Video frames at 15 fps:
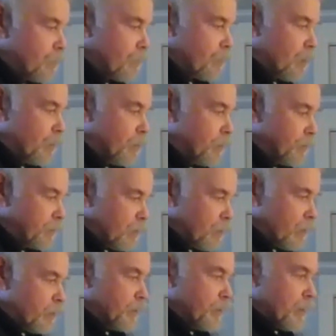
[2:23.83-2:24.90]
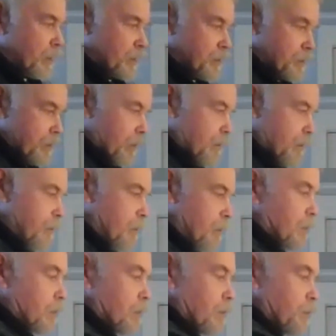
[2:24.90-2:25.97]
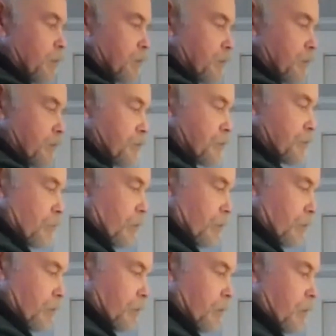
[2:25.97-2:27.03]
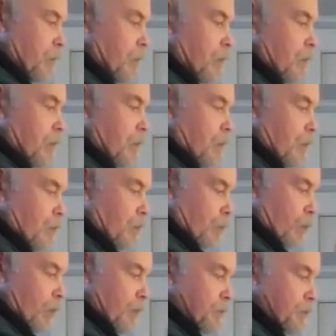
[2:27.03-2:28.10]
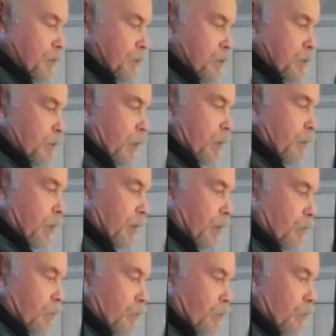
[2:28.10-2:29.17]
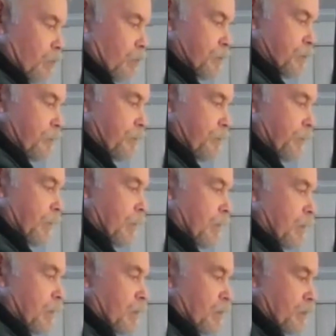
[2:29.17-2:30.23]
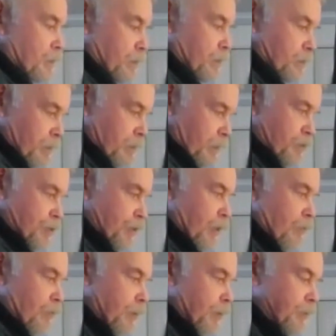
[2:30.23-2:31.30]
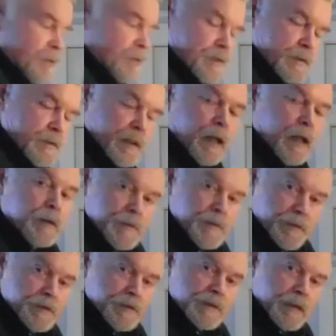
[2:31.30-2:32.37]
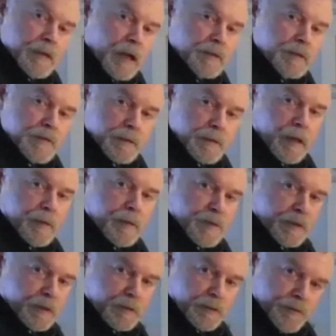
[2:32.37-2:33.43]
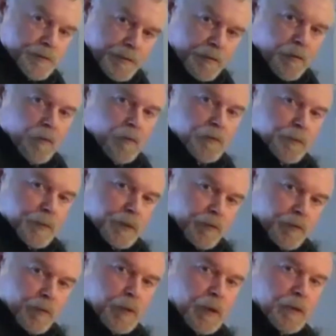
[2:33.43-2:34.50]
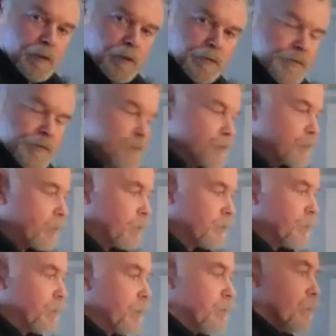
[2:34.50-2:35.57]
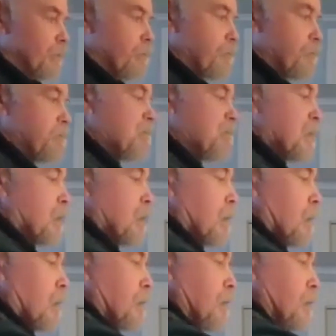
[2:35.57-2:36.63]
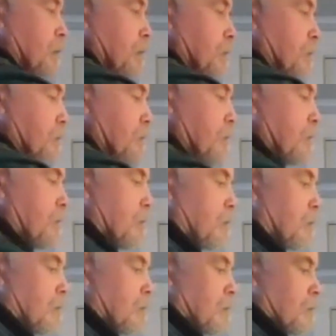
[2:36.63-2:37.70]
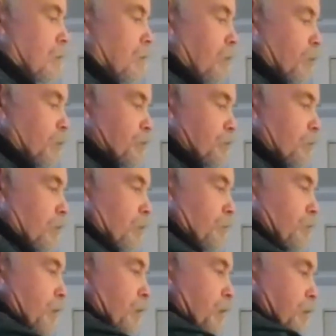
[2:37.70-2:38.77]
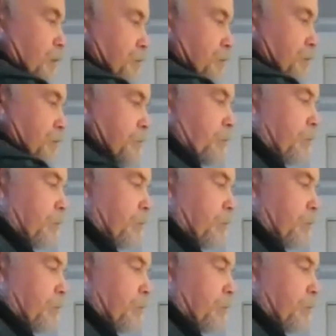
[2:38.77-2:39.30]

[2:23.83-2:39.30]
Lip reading: carbon and carbon dioxide come into the soil, are processed by microbes that generate the snot, slimes, and glues that hold the mineral particles of soil together. And then almost all of that is